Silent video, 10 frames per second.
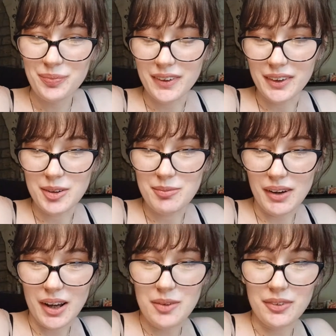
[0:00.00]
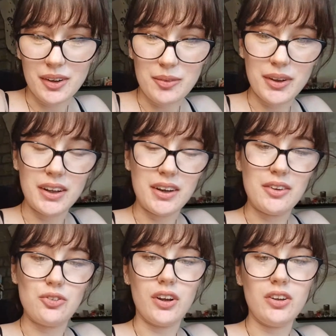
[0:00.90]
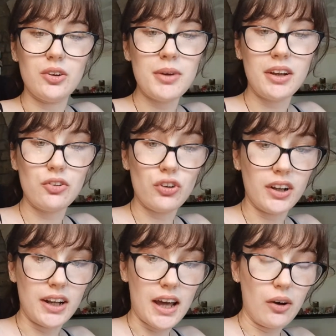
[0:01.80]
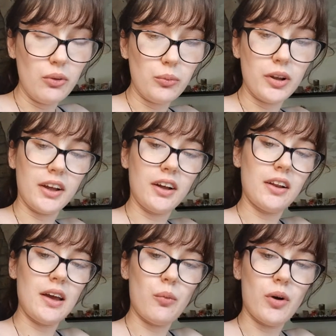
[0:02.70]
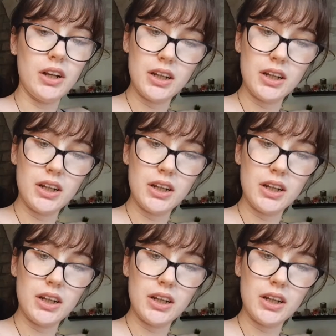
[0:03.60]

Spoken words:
I am right now making it a dragon. You're making a dragon now? What, like a clay one?